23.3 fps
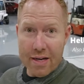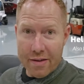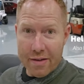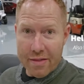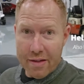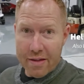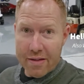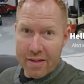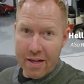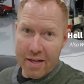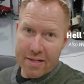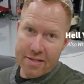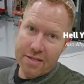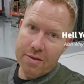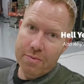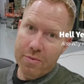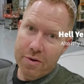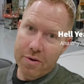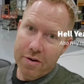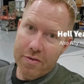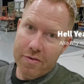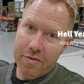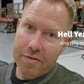i think that's the
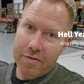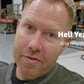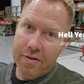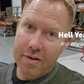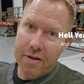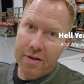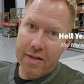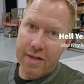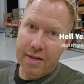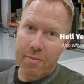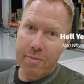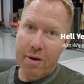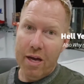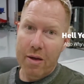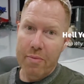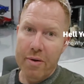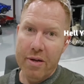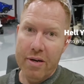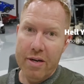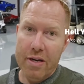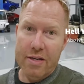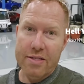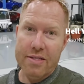move in my
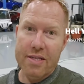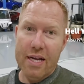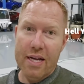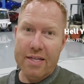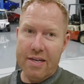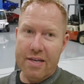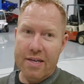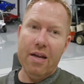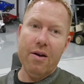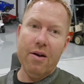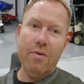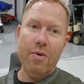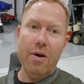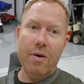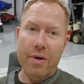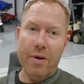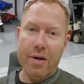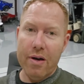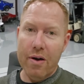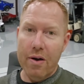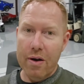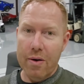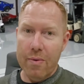opinion that's kind of where we're
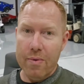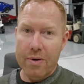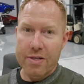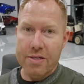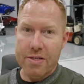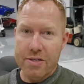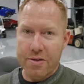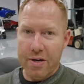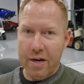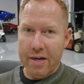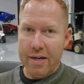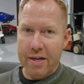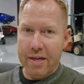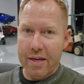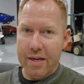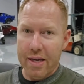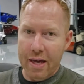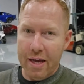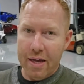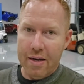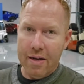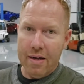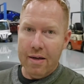going we're just trying to
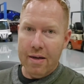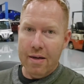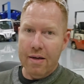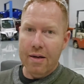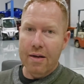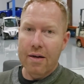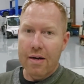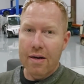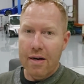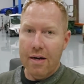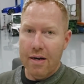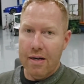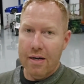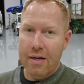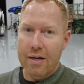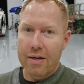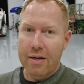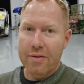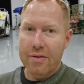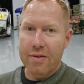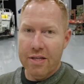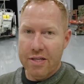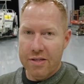get
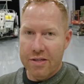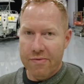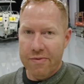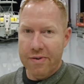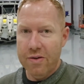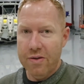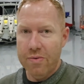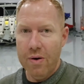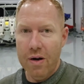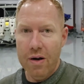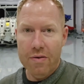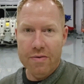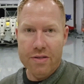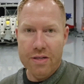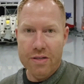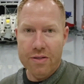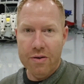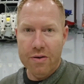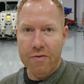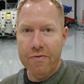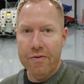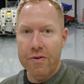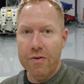uh, these v12s
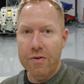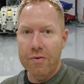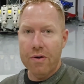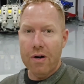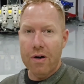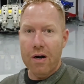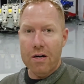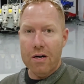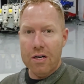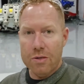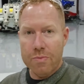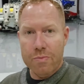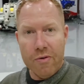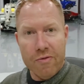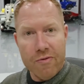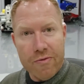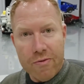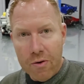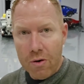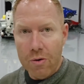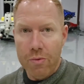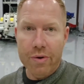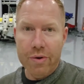into a few cars
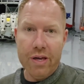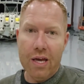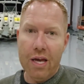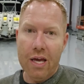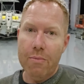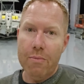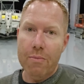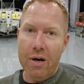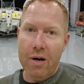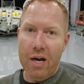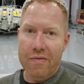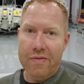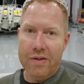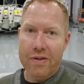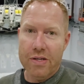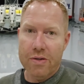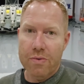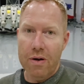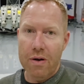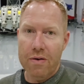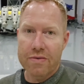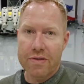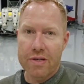before we can't buy
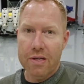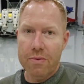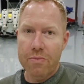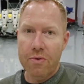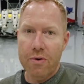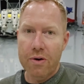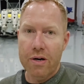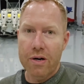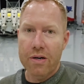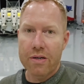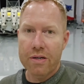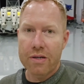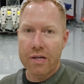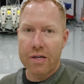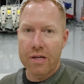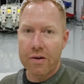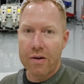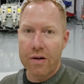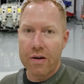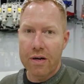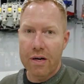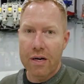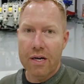v12s anymore you
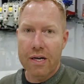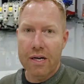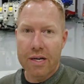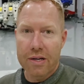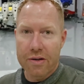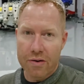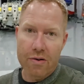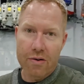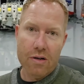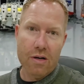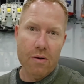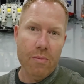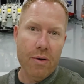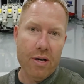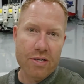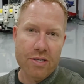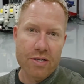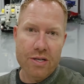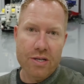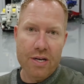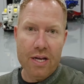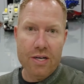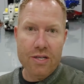know uh, internal
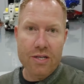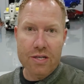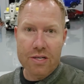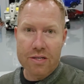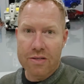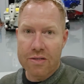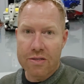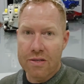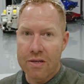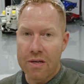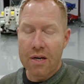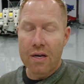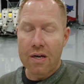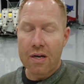combustion engines